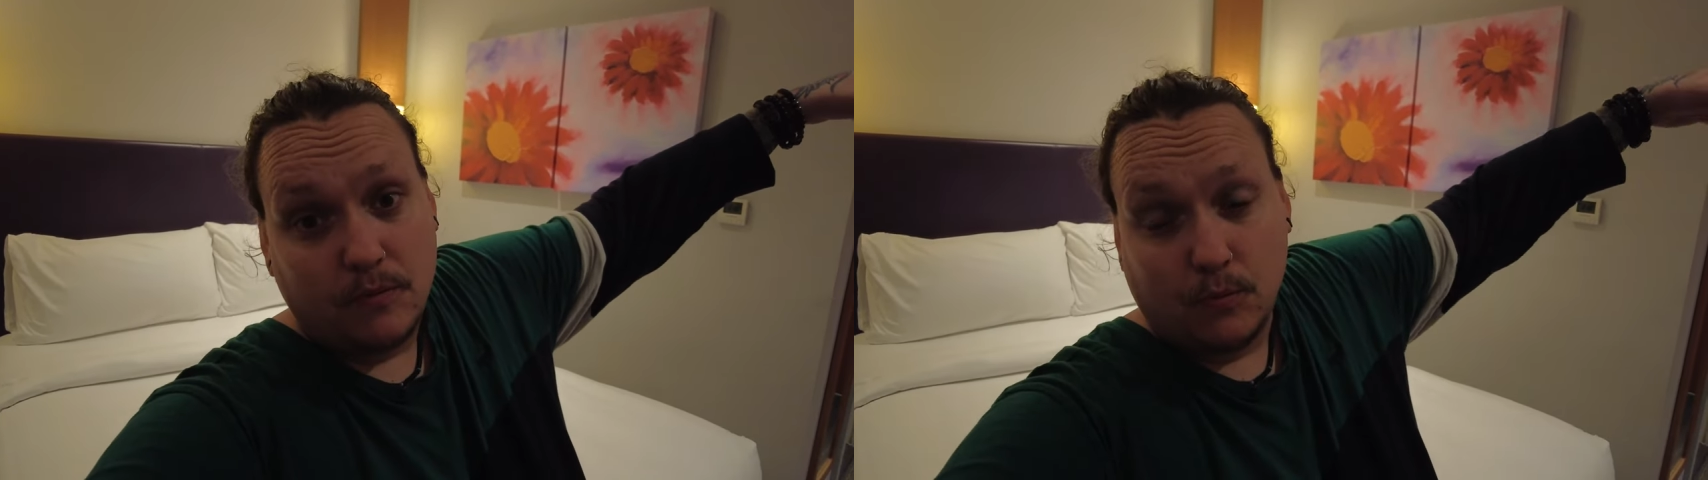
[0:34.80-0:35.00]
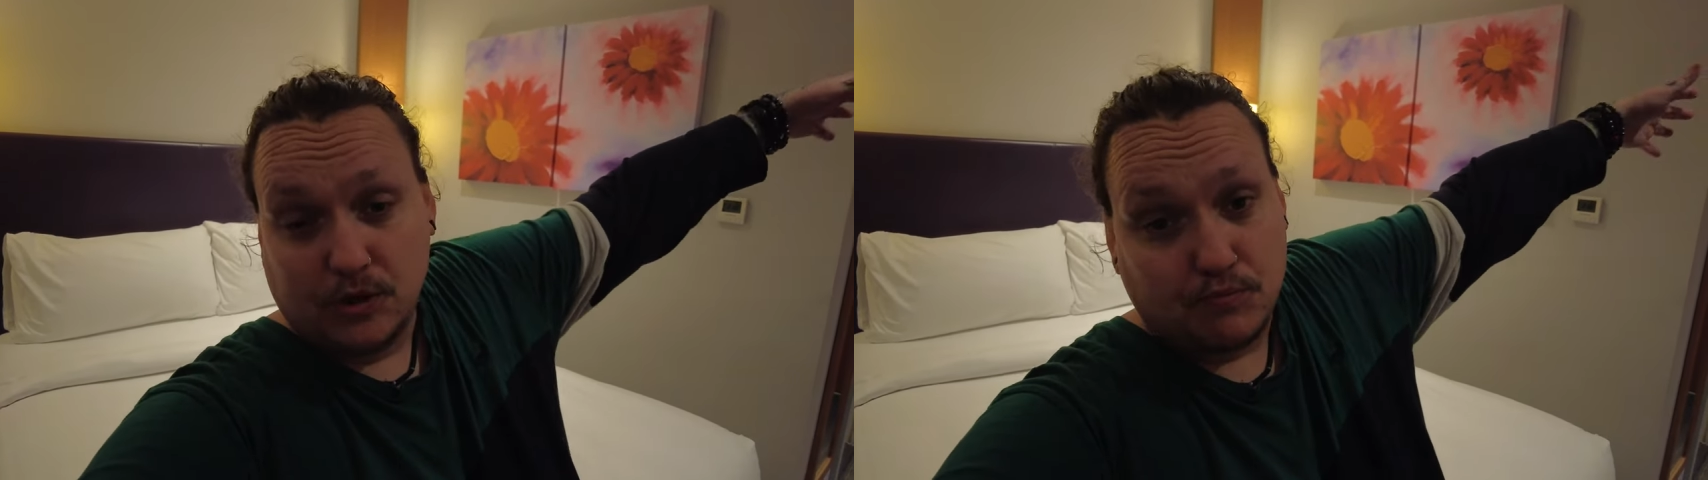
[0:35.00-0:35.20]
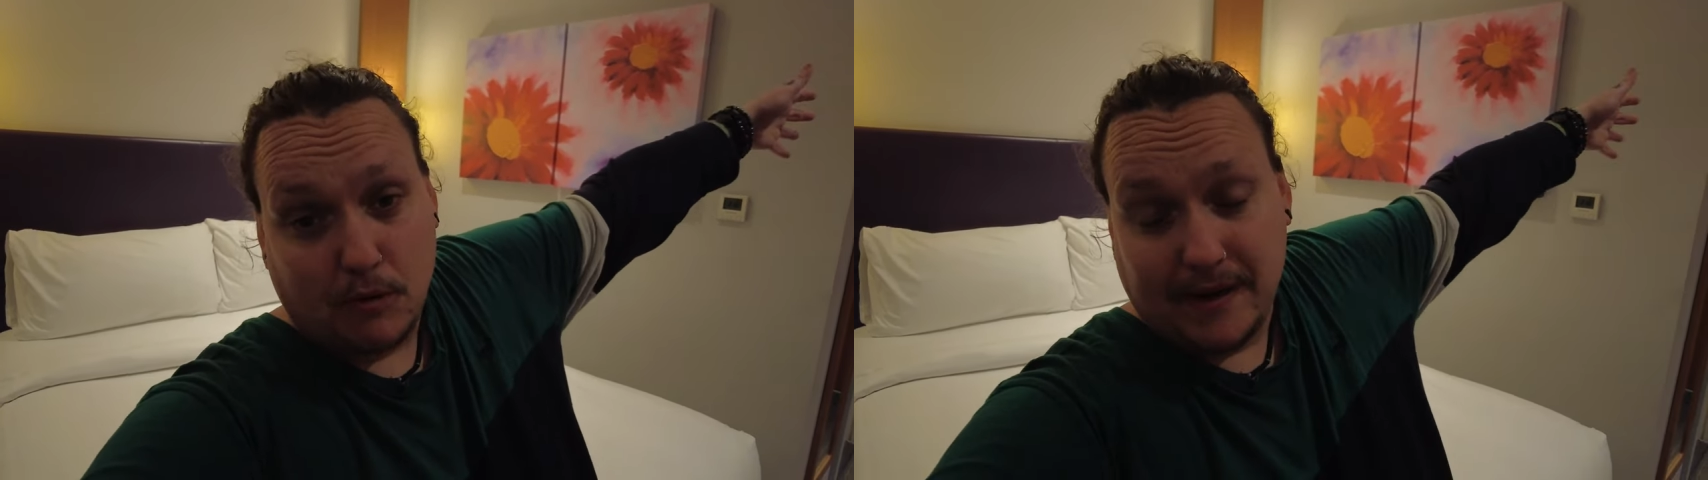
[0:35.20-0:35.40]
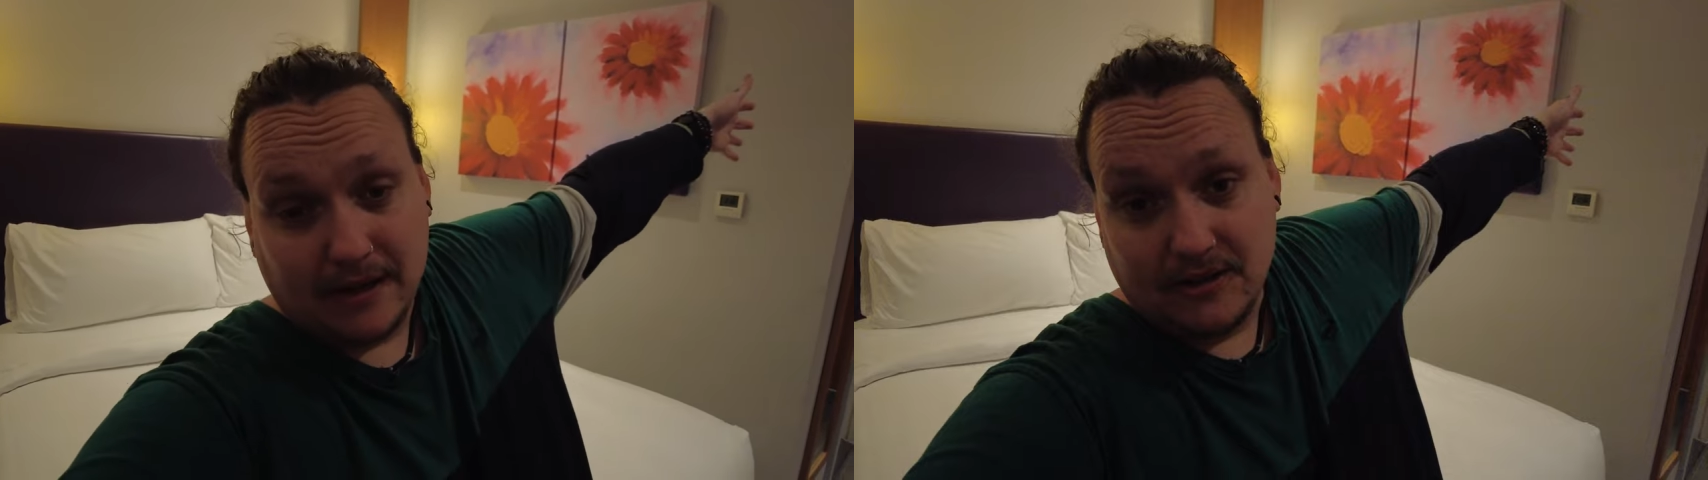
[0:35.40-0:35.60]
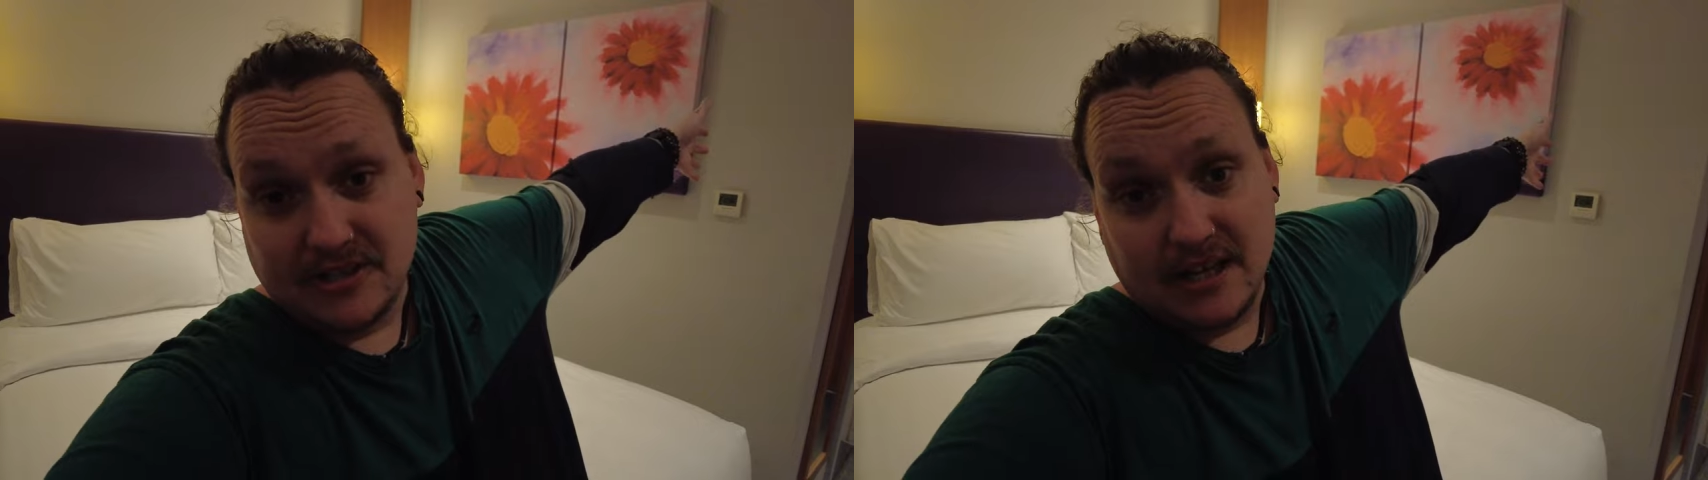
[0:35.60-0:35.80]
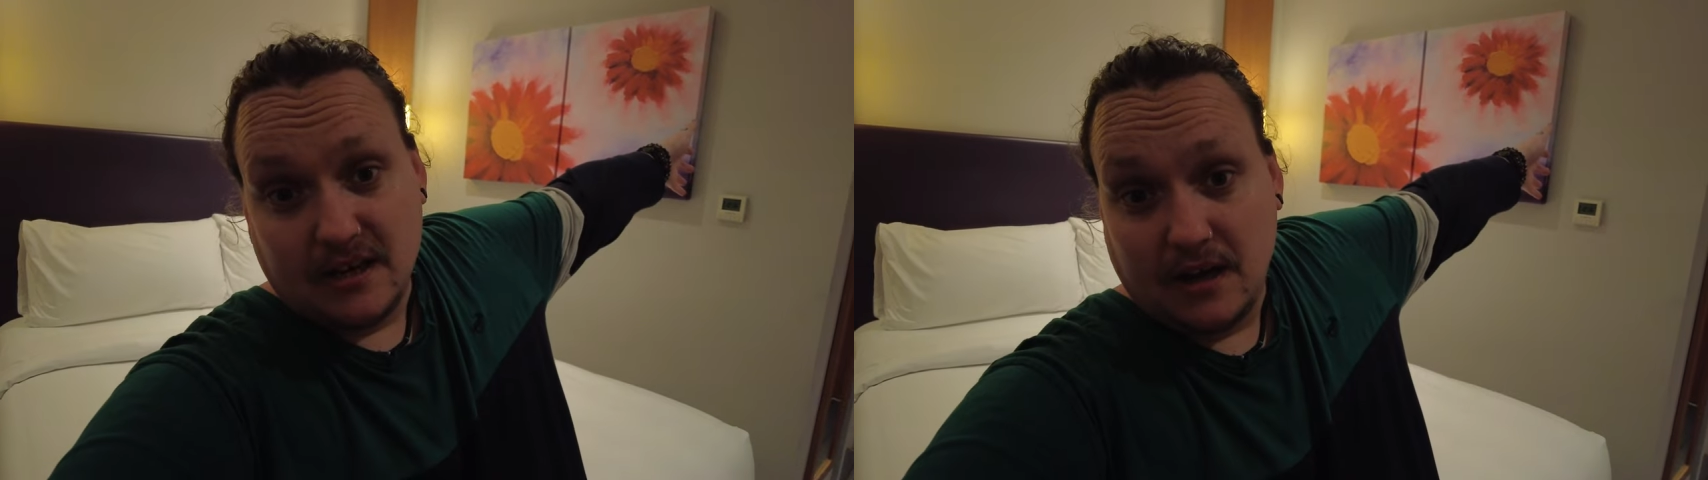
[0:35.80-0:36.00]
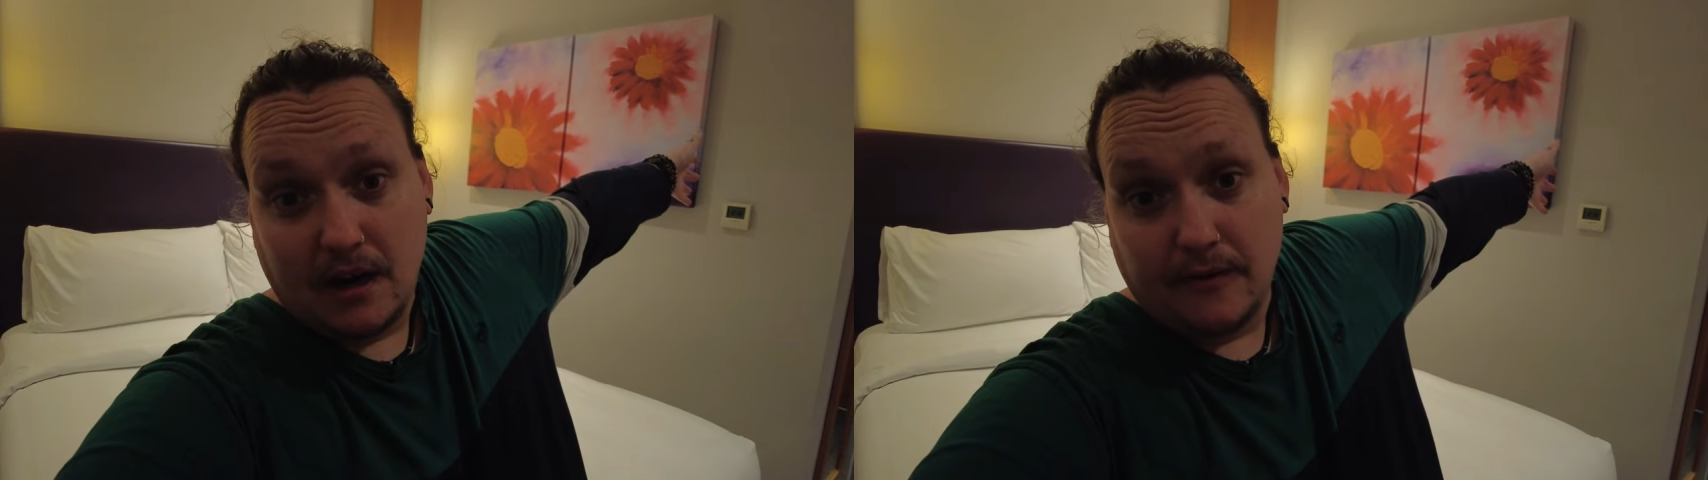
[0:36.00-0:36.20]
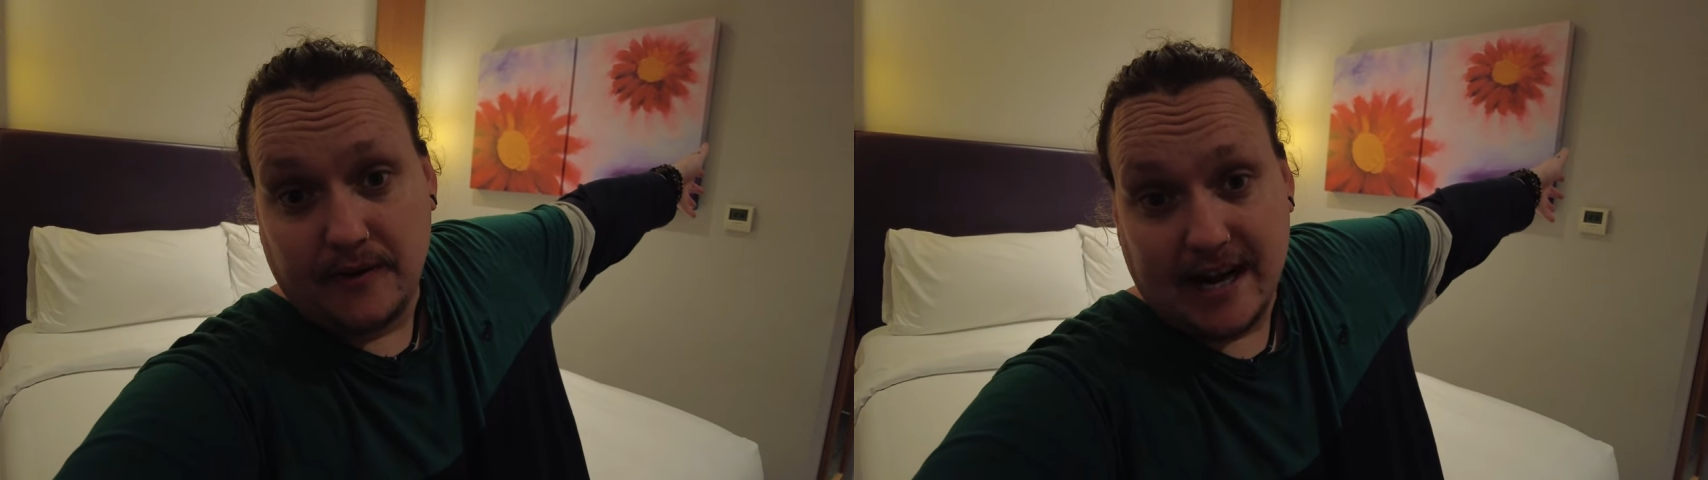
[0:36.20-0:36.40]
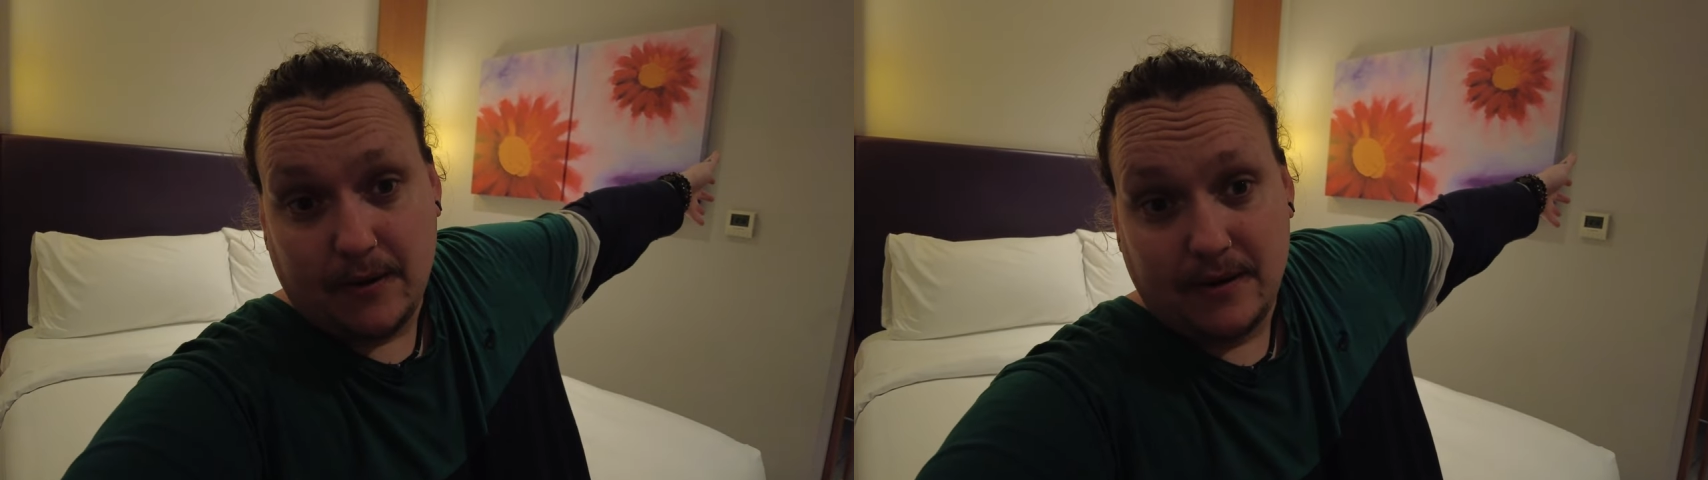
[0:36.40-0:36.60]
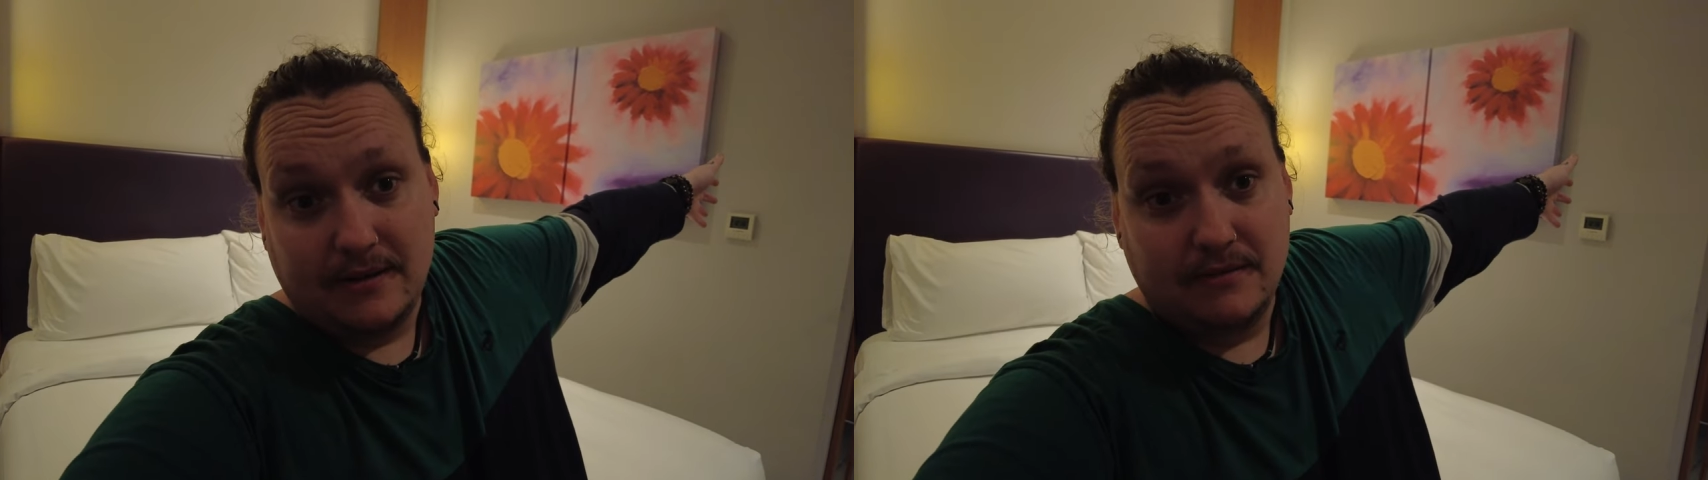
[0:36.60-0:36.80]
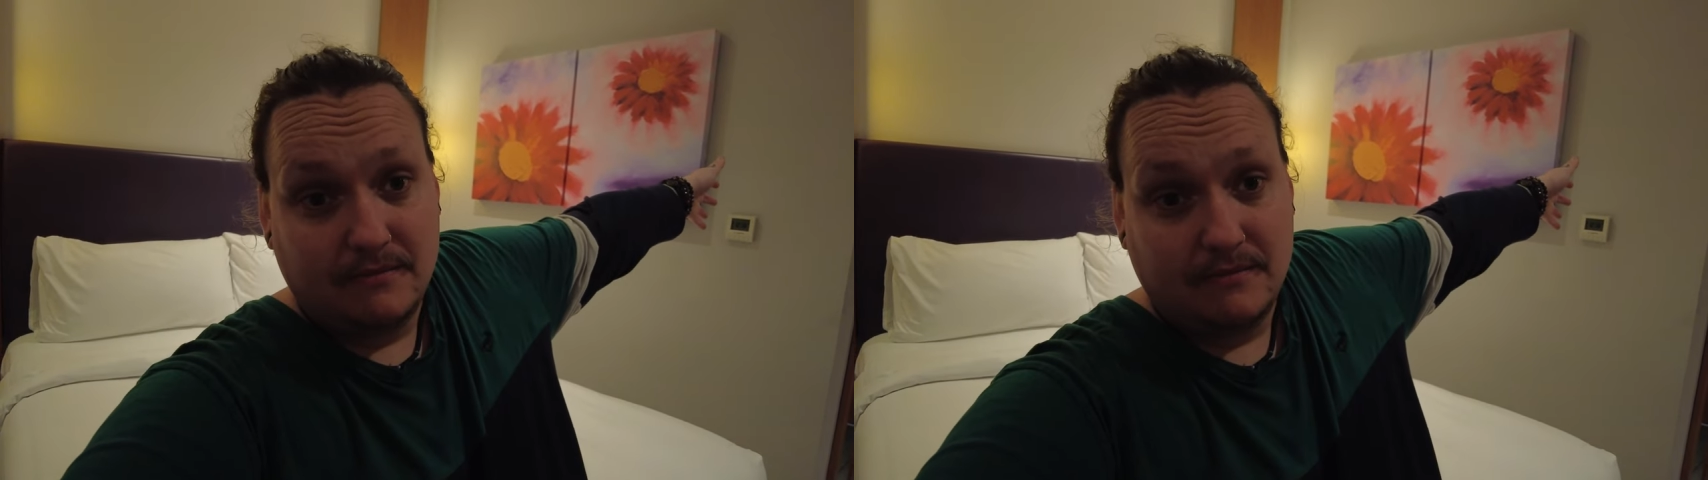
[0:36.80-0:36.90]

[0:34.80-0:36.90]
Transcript: was probably close to half an hour